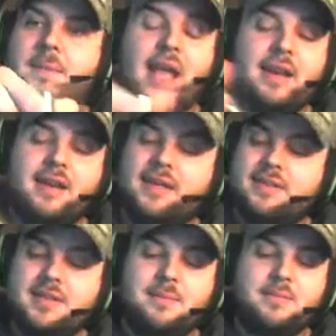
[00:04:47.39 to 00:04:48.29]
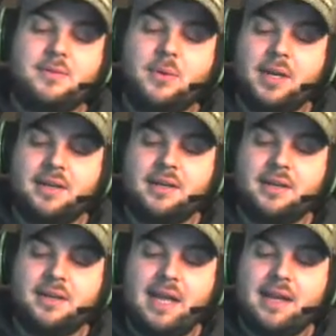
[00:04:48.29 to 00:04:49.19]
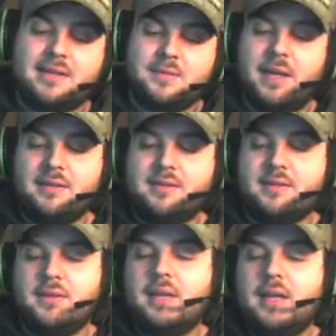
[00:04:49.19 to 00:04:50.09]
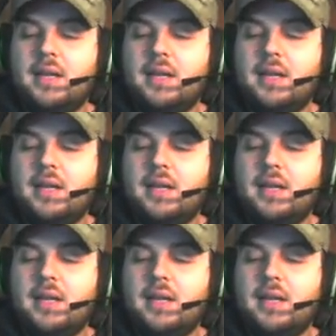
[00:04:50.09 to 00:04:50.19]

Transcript: and it seemed quite good on that as well. So